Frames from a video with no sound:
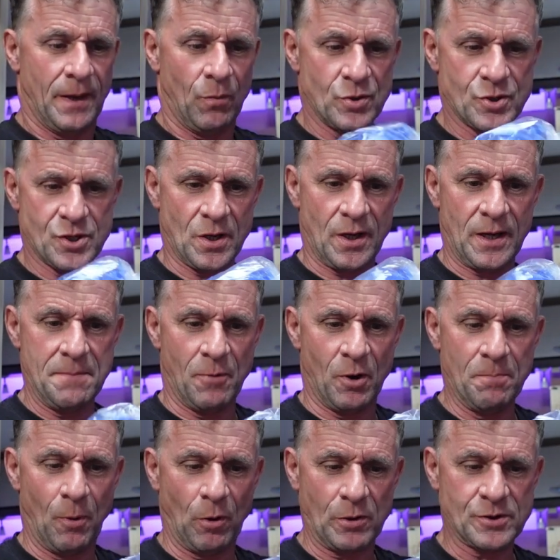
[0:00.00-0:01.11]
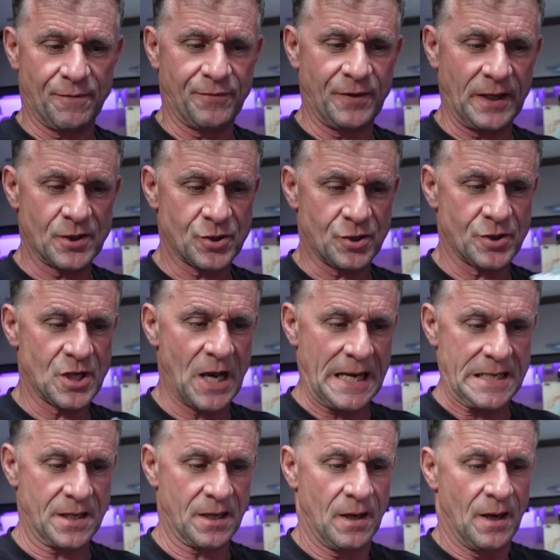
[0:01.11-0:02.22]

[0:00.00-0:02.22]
was in my box of things to take.